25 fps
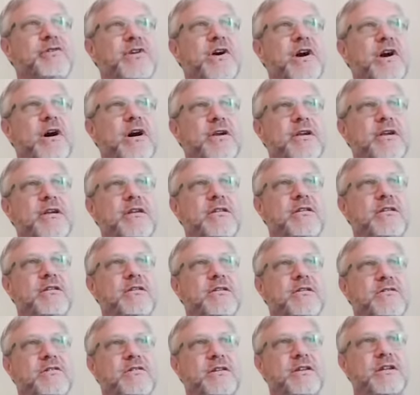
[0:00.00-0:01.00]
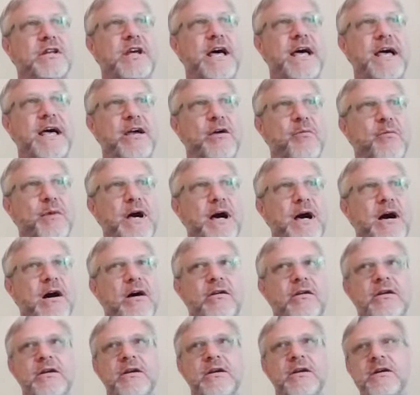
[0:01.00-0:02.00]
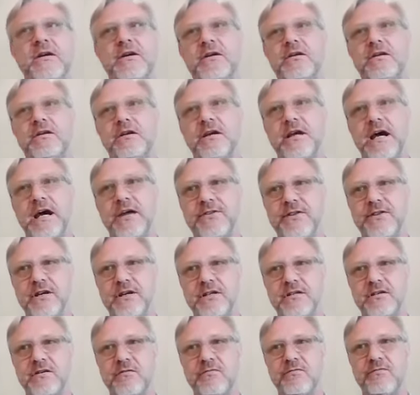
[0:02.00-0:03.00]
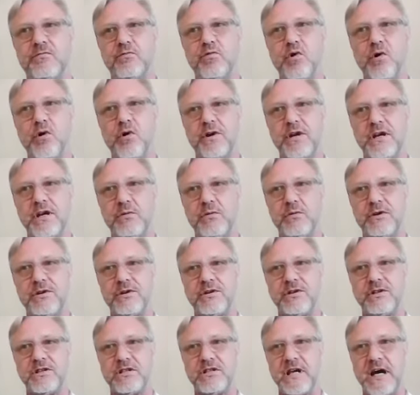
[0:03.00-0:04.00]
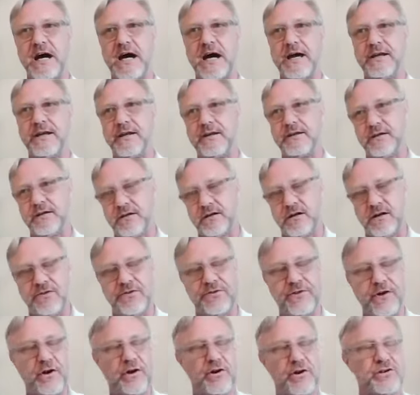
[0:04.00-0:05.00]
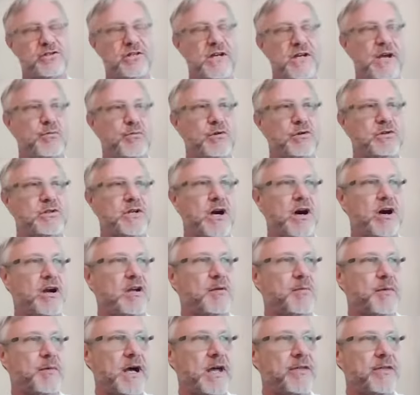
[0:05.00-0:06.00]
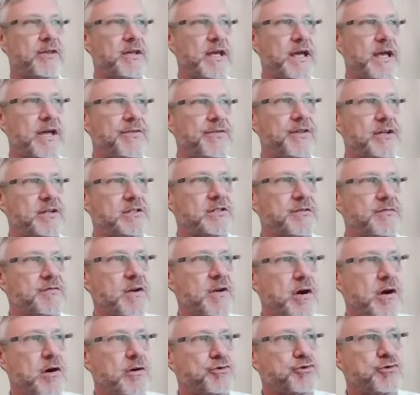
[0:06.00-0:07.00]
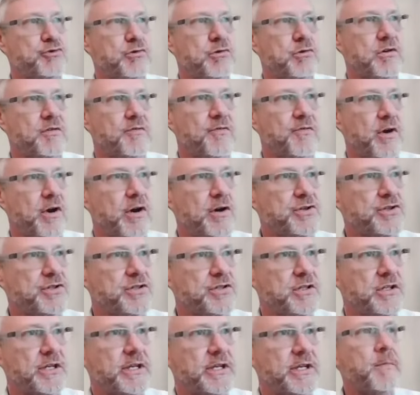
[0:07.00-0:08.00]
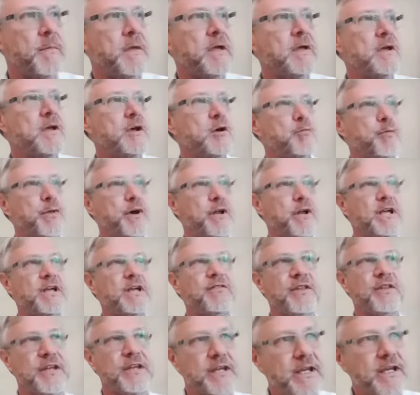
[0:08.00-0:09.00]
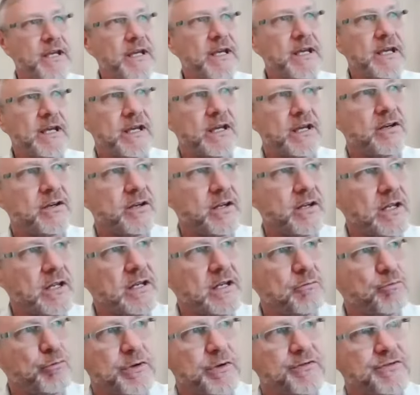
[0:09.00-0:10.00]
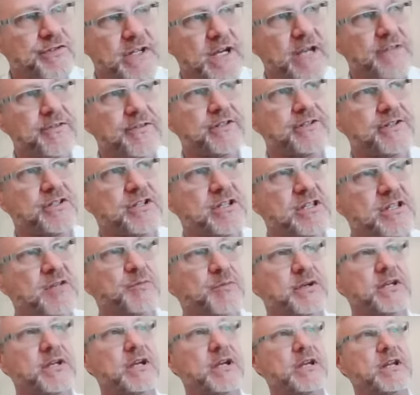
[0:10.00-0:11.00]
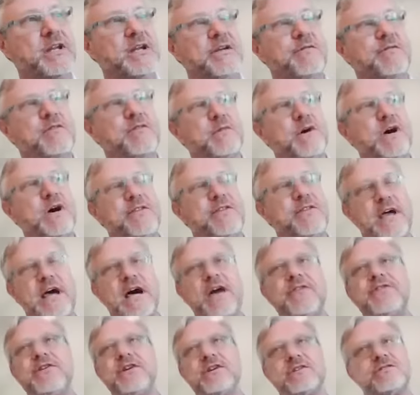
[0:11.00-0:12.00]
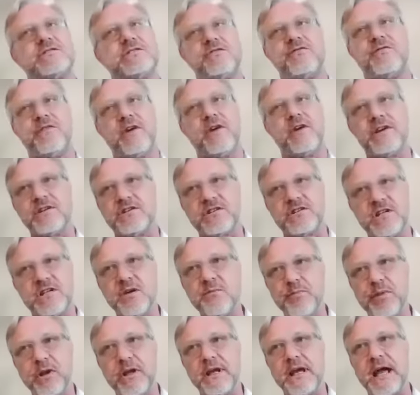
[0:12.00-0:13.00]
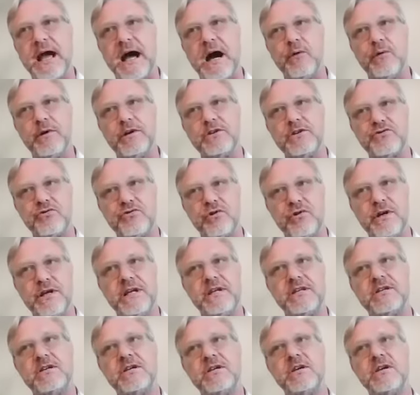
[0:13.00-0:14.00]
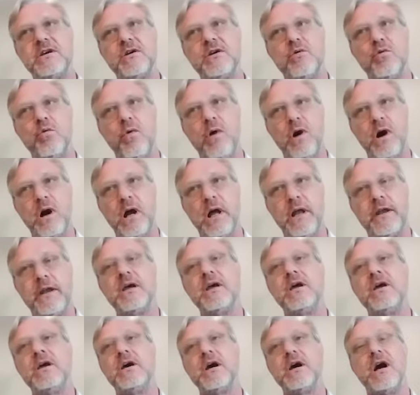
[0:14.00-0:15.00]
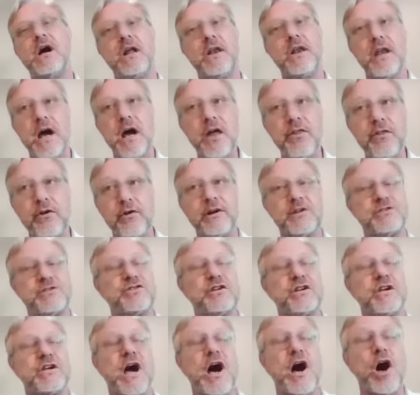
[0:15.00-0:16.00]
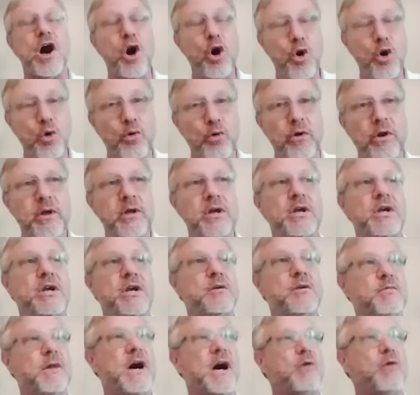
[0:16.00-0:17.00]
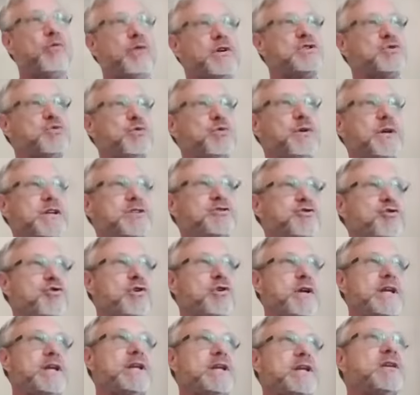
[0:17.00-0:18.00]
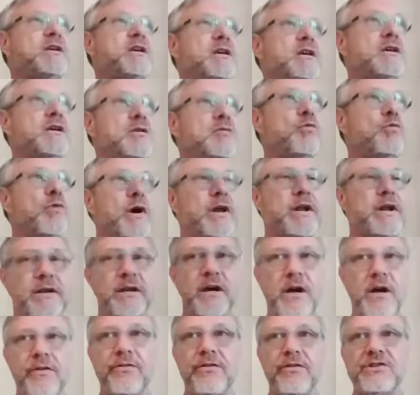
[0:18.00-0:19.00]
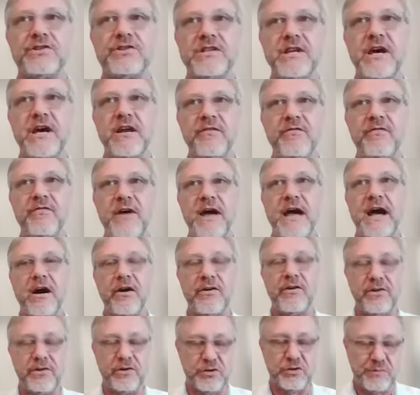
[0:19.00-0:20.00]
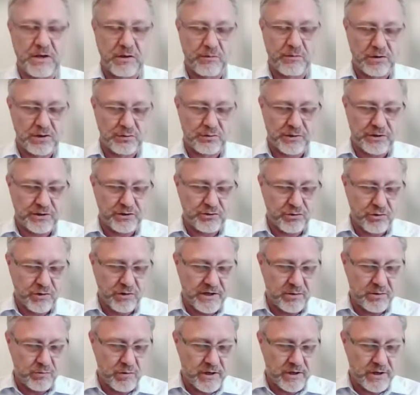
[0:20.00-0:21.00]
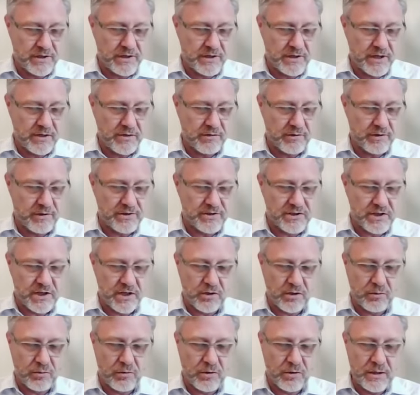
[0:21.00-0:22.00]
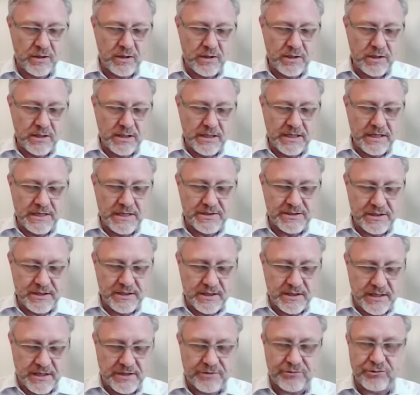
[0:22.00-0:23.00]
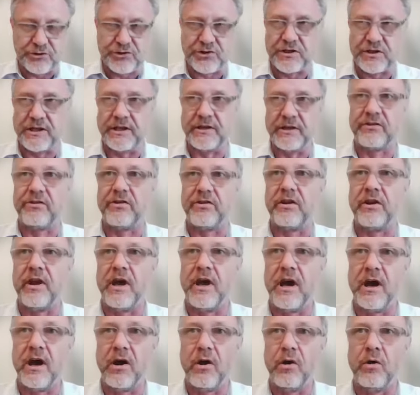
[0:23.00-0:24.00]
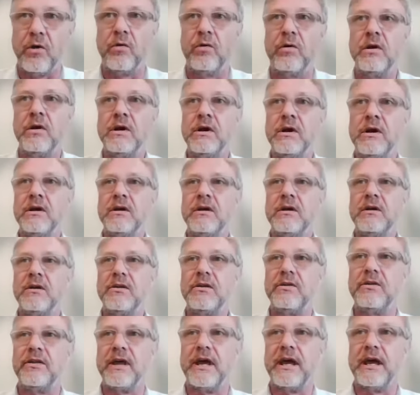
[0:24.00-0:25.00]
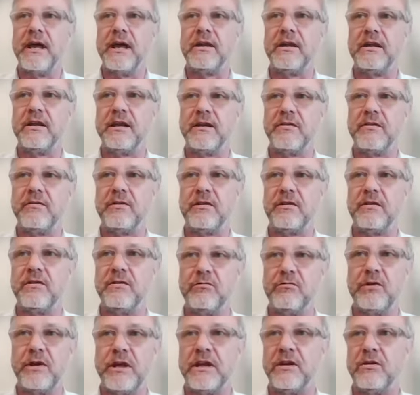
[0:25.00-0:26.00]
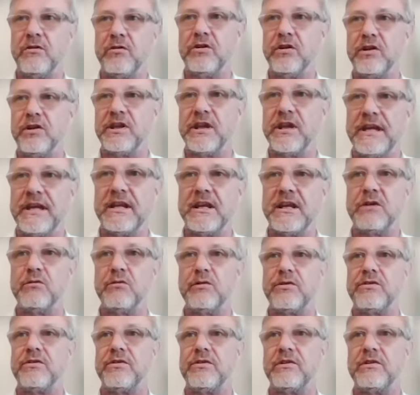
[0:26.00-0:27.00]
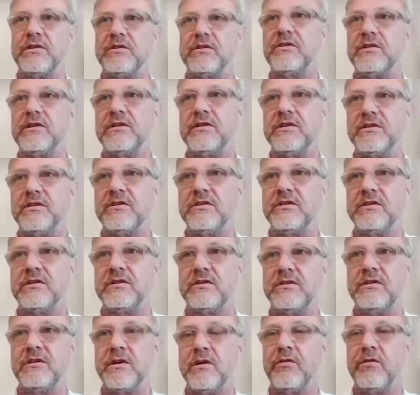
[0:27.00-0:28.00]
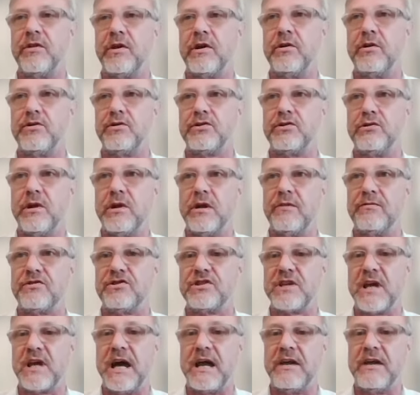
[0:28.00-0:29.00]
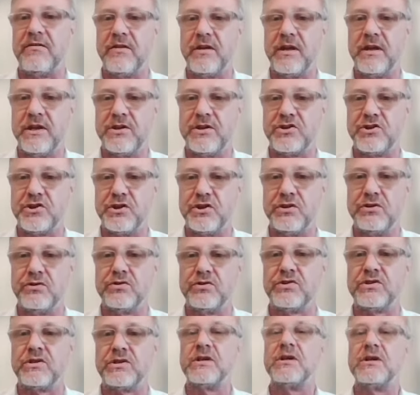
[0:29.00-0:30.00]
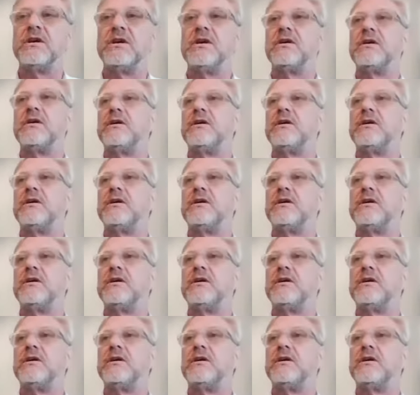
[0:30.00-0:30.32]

We're talking today about the ethics of working with the sighted, and on Thursday we'll talk about the ethics of cultural diversity. But in the end, and we've said this at the beginning of the month, ethics is very simply how we treat one another. It's the code by which we treat one another, the set of values by which we treat one another. And so isn't it interesting to know that in dealing with the those who have sight issues,